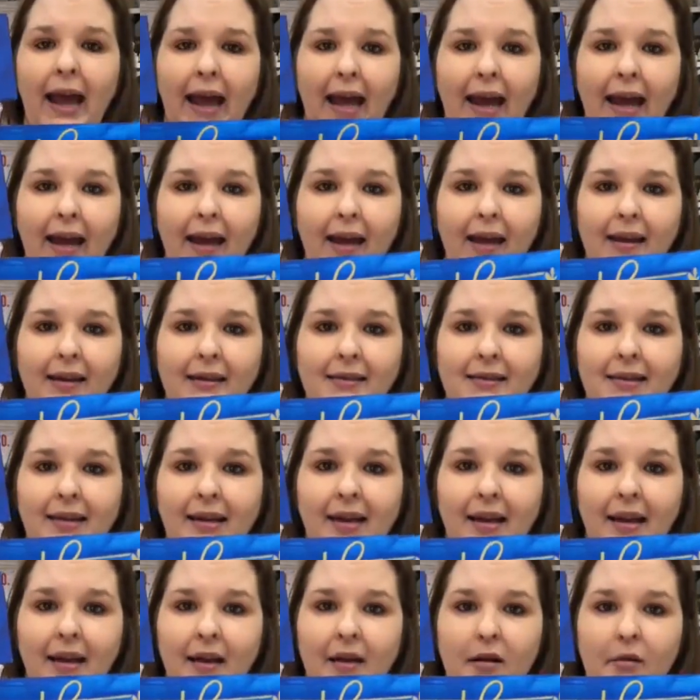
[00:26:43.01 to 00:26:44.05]
and
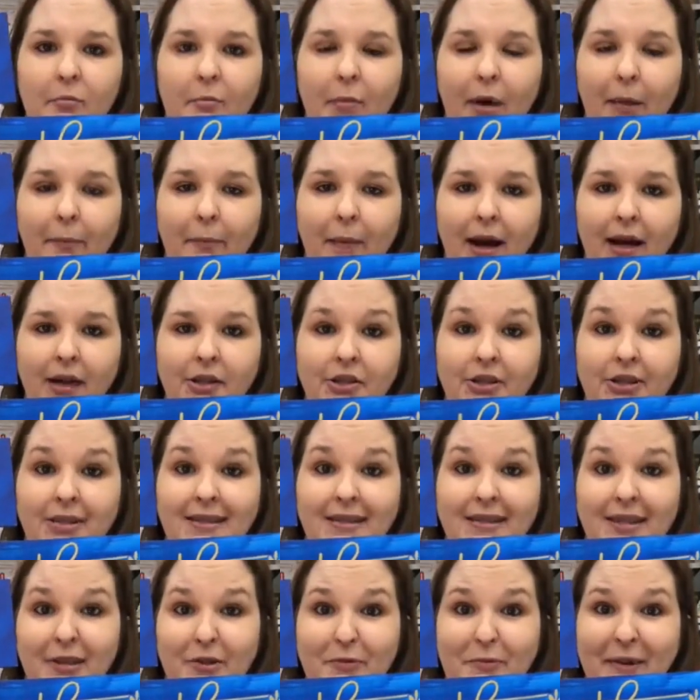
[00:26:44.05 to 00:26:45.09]
my matching
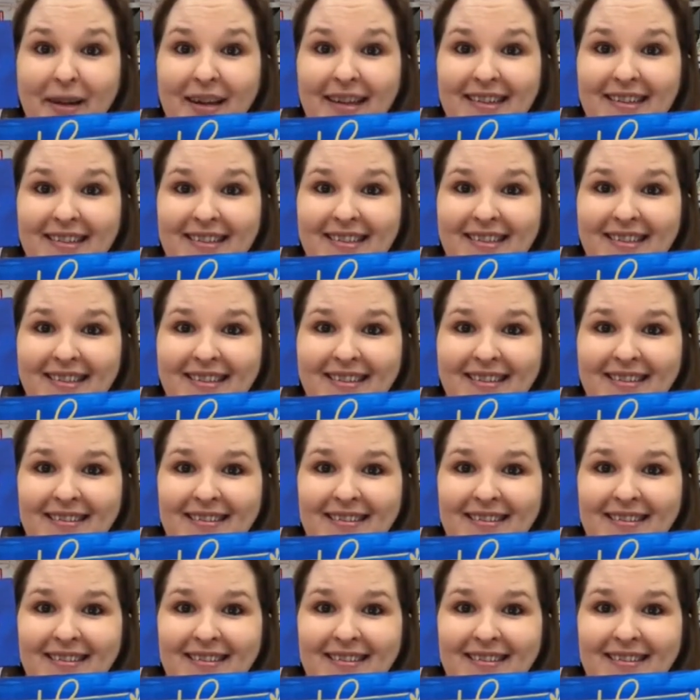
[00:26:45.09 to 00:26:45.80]
centerpiece.